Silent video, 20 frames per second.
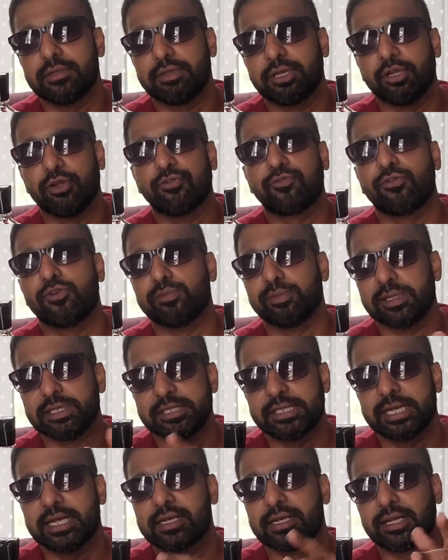3 or 4 months
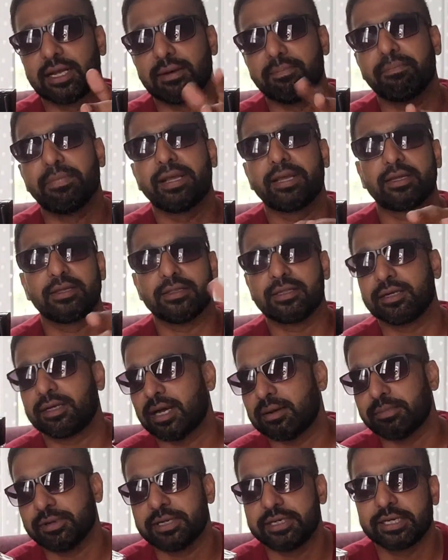I'll come back in the
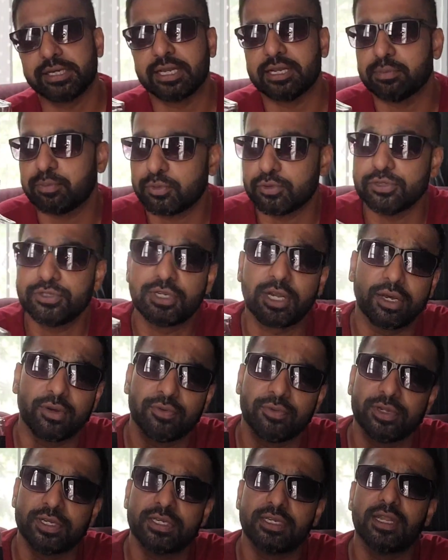comment and I'll post
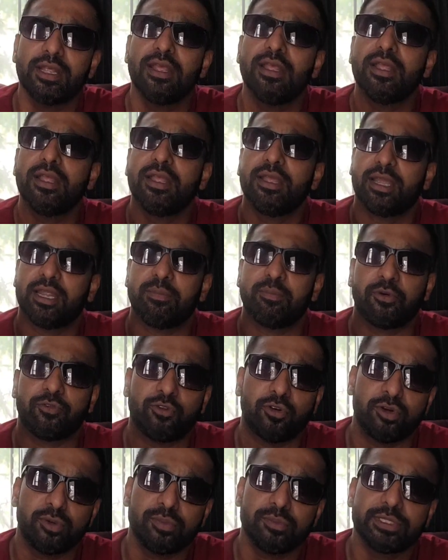how it
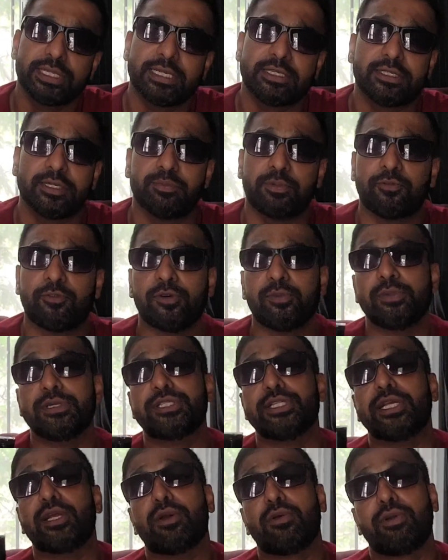performs. Has the performance
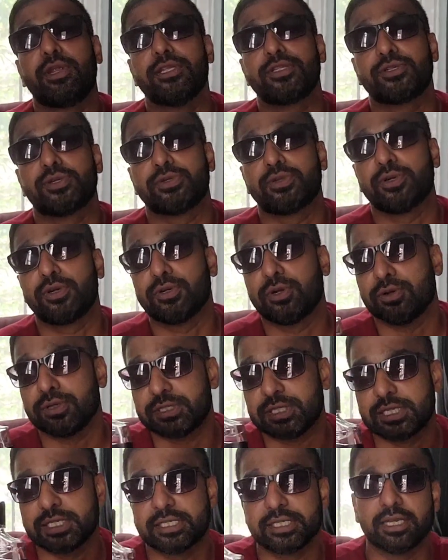increased or not, or is
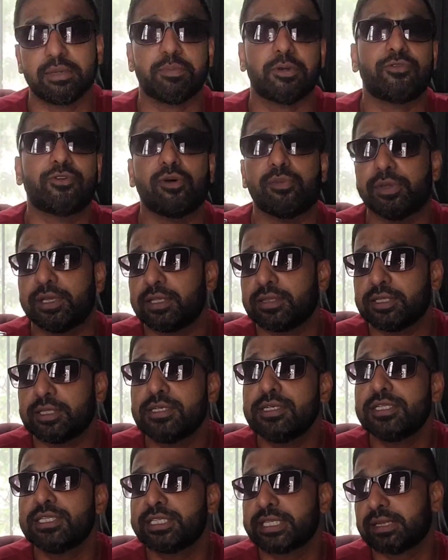it still performing
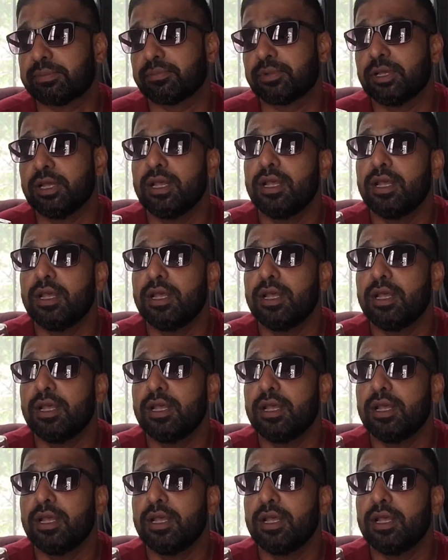the same?